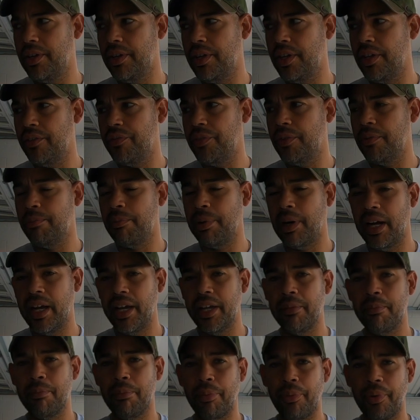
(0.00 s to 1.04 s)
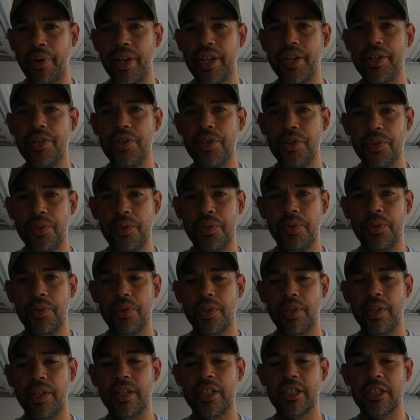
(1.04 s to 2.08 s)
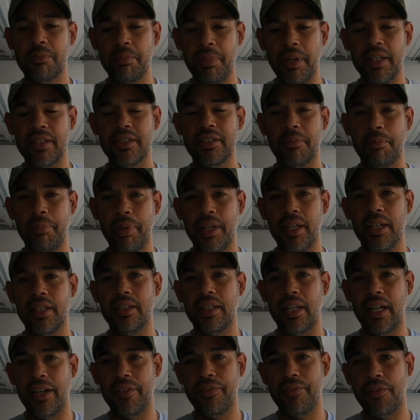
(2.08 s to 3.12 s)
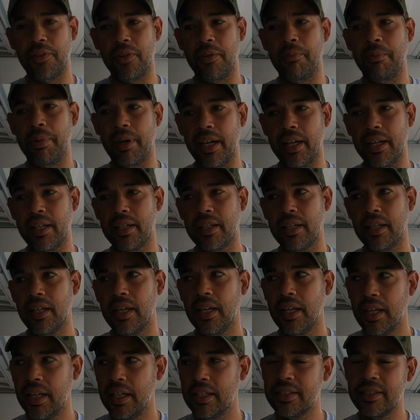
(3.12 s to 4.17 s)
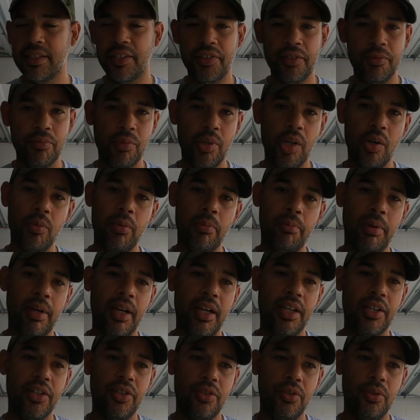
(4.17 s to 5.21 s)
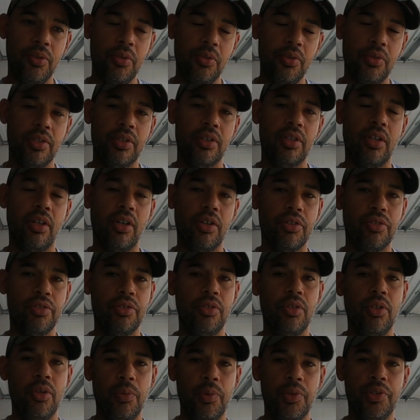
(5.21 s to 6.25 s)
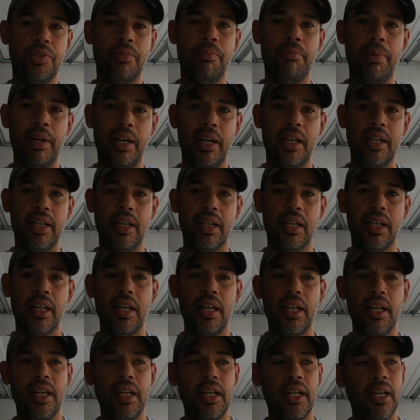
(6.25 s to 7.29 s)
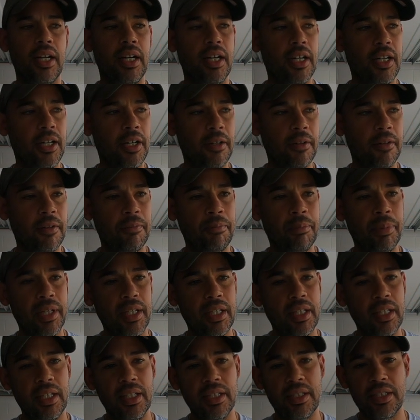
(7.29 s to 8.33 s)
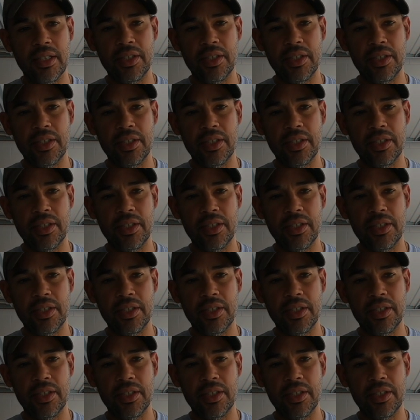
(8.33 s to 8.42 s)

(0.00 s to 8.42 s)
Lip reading: If you're buying brand new, expect to pay a lot for a bike. There's nothing wrong with buying used as long as you know what you're buying. But it's